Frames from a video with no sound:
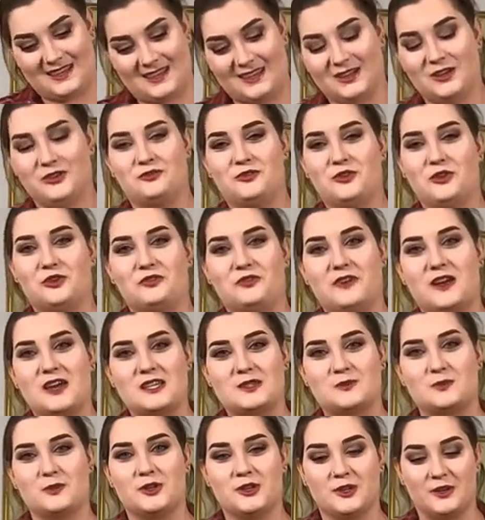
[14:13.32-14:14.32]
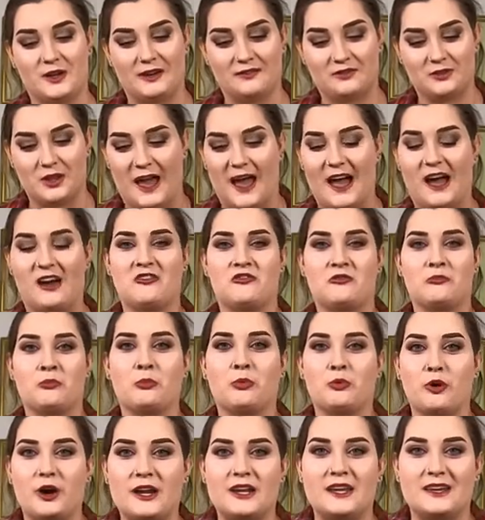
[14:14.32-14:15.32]
Get a full face where you don't have to half
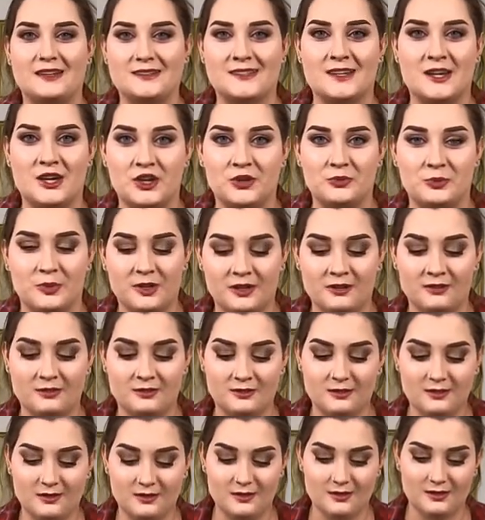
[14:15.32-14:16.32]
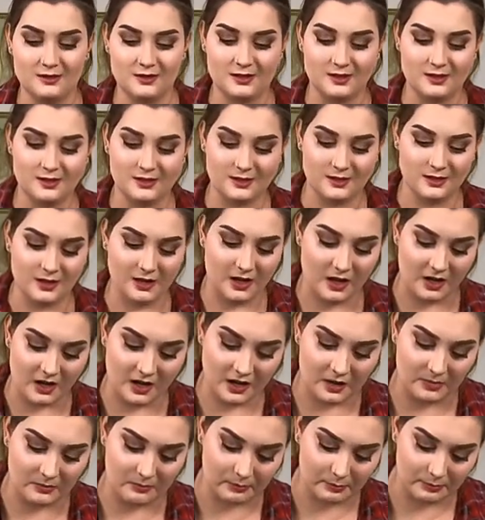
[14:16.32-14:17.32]
break it to open.
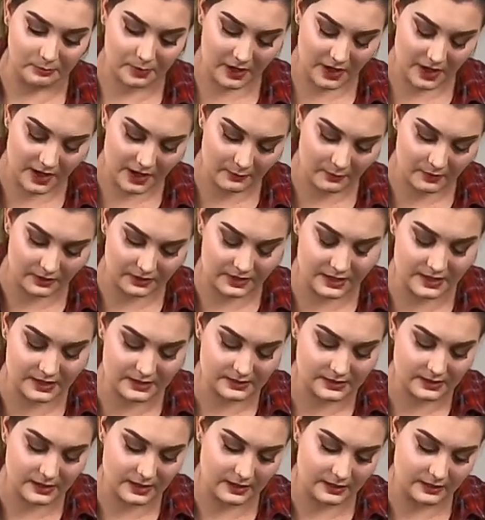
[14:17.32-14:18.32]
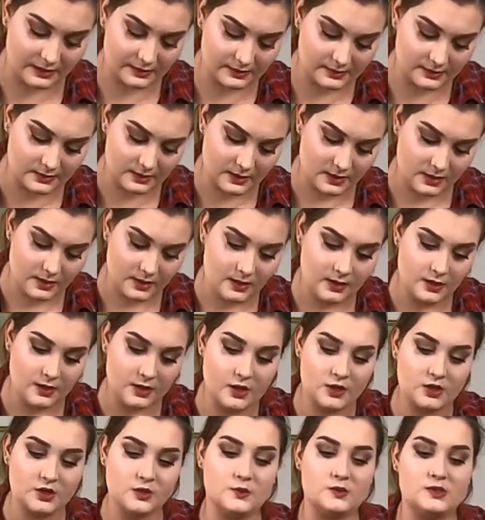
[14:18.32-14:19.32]
Um, but with these things,
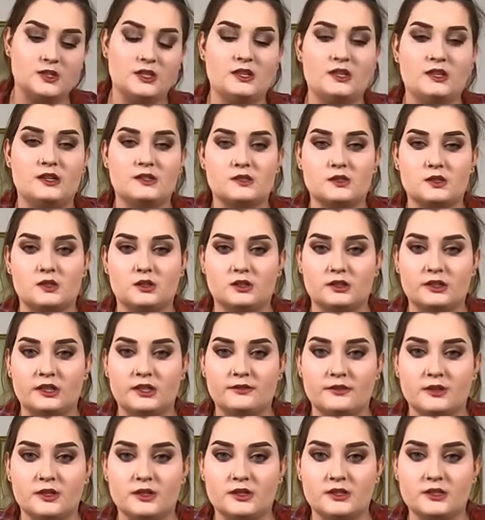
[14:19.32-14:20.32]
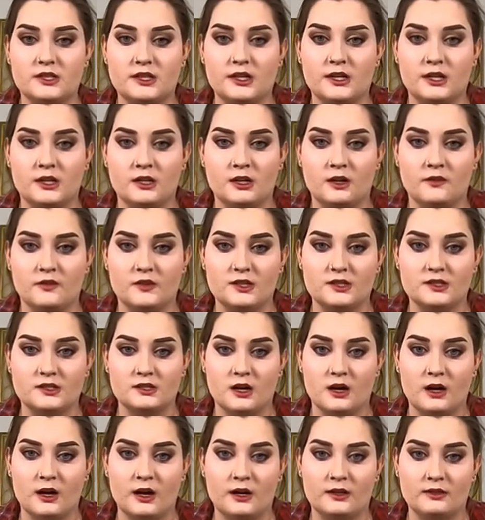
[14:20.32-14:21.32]
you see these little levers here on the
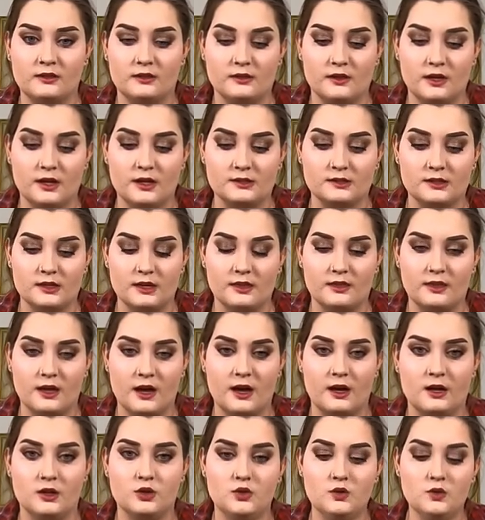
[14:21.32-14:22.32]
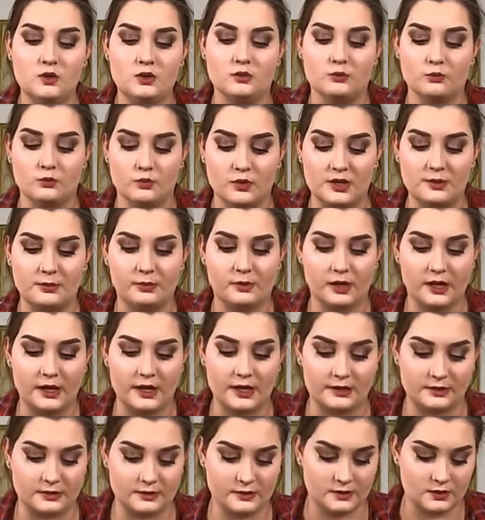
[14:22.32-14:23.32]
side and things like that. You can
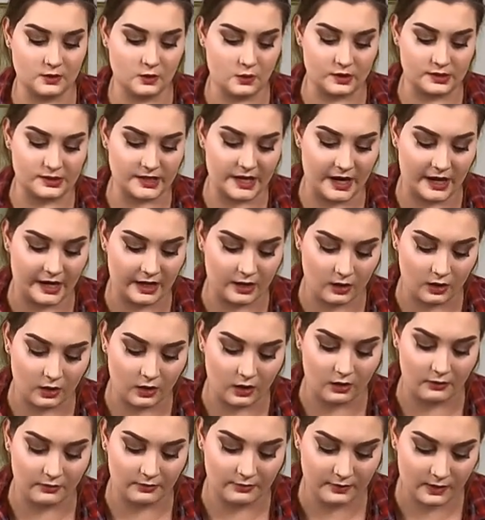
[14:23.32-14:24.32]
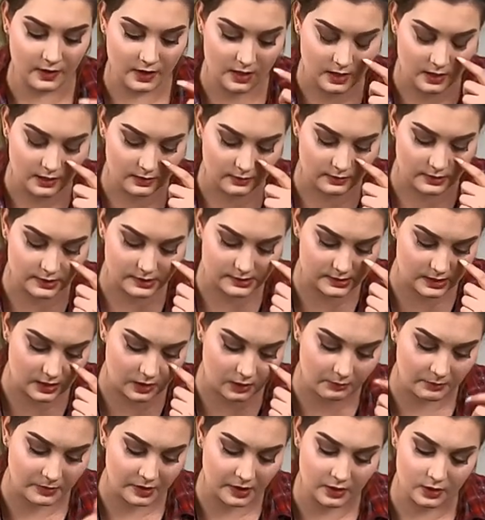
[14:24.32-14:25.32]
replace or take off this
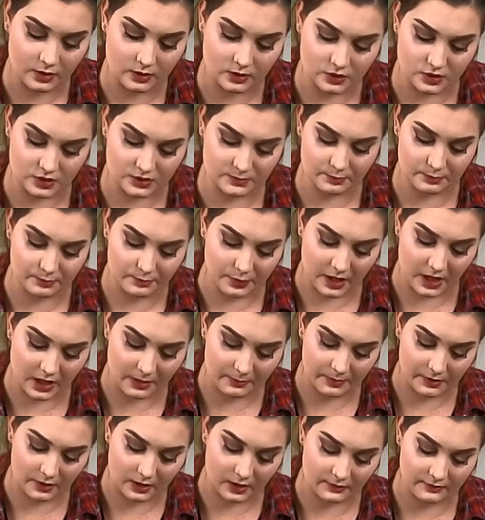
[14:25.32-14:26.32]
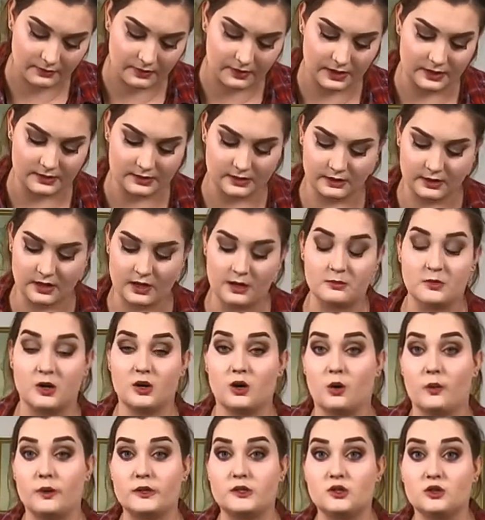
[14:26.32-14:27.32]
helmet, just pop it off and things like that. I'm
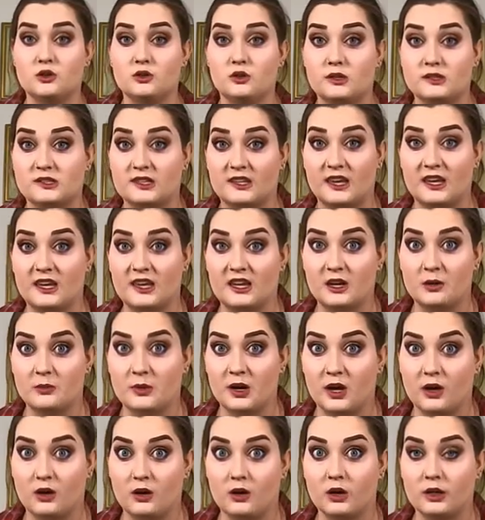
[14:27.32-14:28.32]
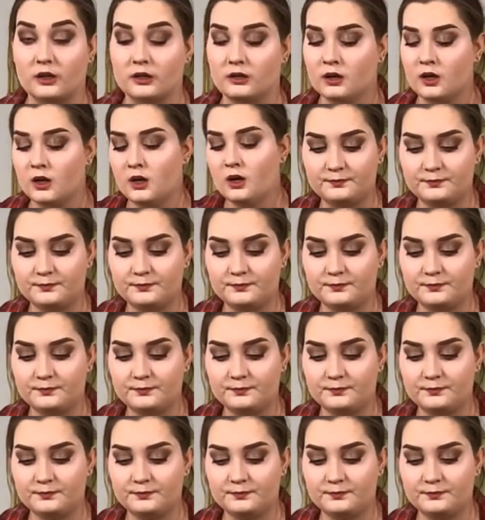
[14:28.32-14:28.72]
not going to because I can't get it back on